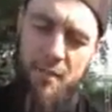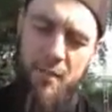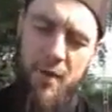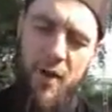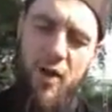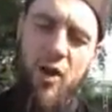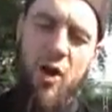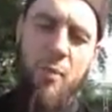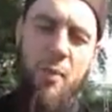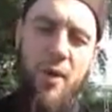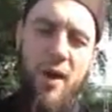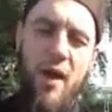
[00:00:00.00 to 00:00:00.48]

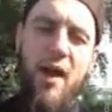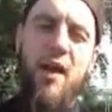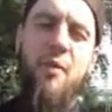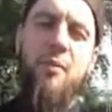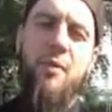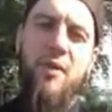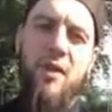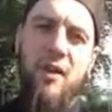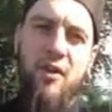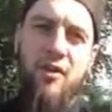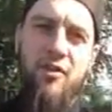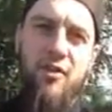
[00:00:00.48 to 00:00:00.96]
in becoming
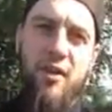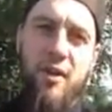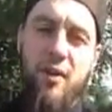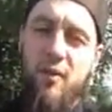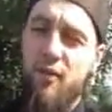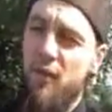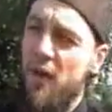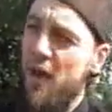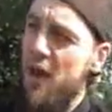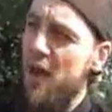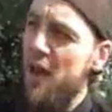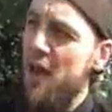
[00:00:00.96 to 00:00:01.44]
Ahmadi
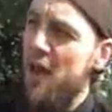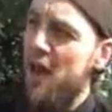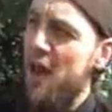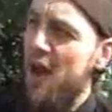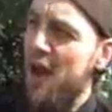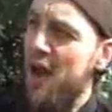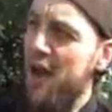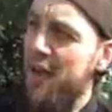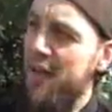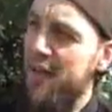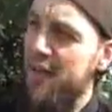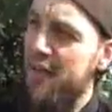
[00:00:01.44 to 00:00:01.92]
herself.
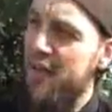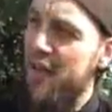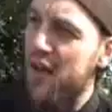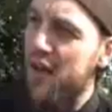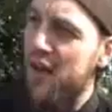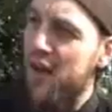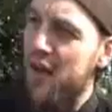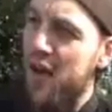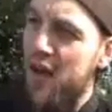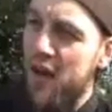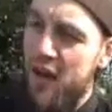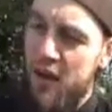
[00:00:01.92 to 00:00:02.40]

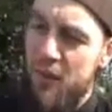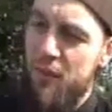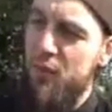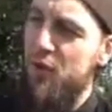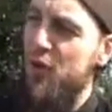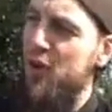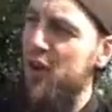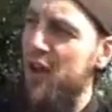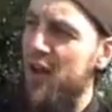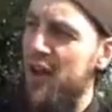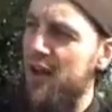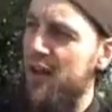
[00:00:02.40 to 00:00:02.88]
And
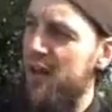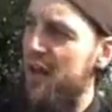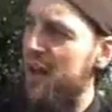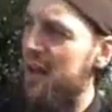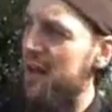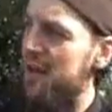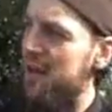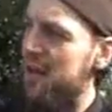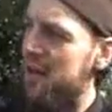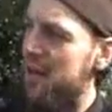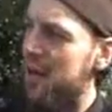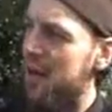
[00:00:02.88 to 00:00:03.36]
alhamdulillah,
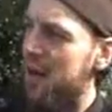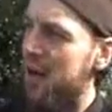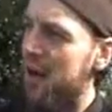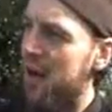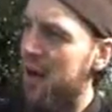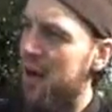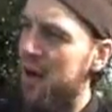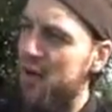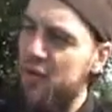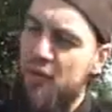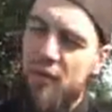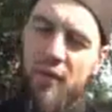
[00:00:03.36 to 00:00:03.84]
again,
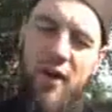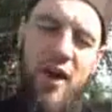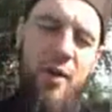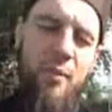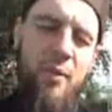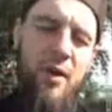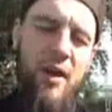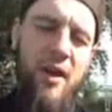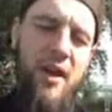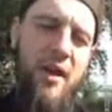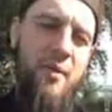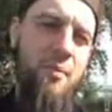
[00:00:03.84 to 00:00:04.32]
her
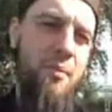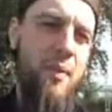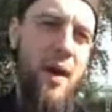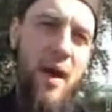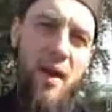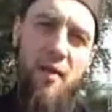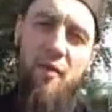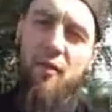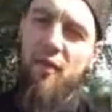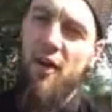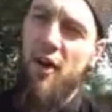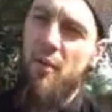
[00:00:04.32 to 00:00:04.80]
family,
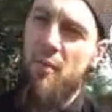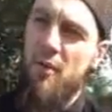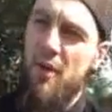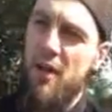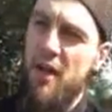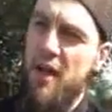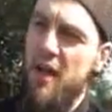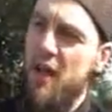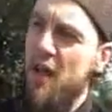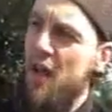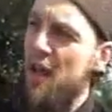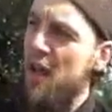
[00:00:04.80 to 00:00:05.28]
my
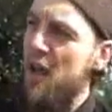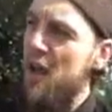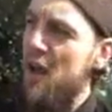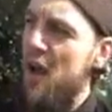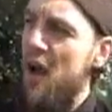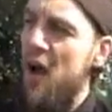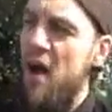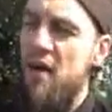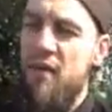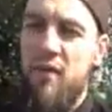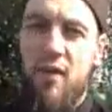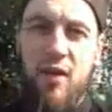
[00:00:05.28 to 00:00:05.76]
family,
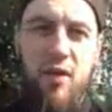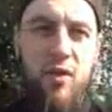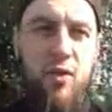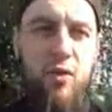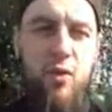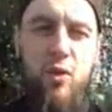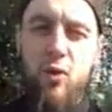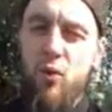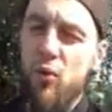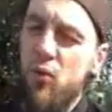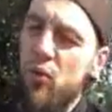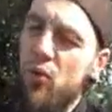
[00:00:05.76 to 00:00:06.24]
have
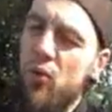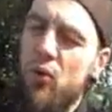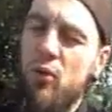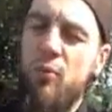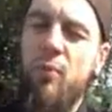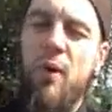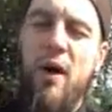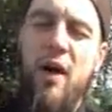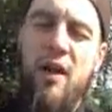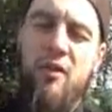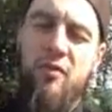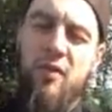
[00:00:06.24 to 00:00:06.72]
had
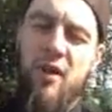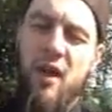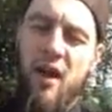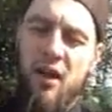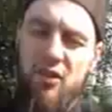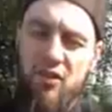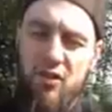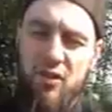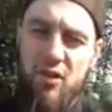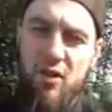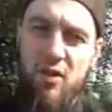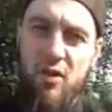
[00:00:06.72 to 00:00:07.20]
no bad
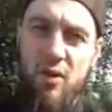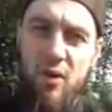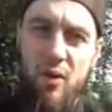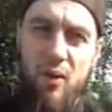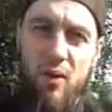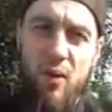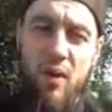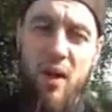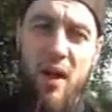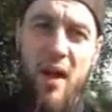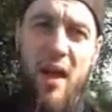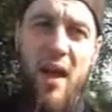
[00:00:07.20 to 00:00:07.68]
reaction
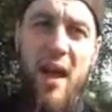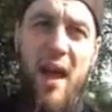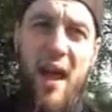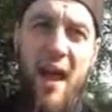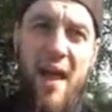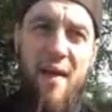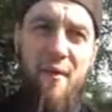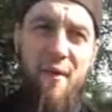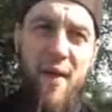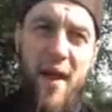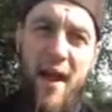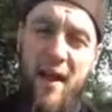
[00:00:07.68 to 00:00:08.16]
at all.
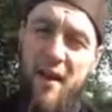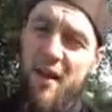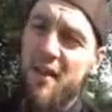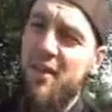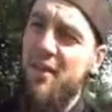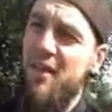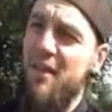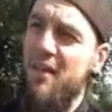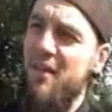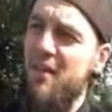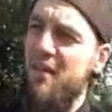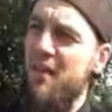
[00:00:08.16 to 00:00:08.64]
If
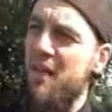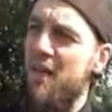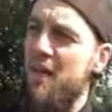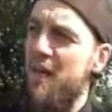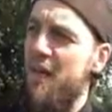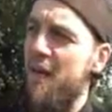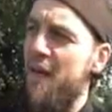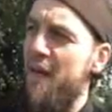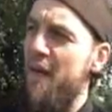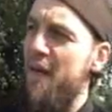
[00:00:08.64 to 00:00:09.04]
anything,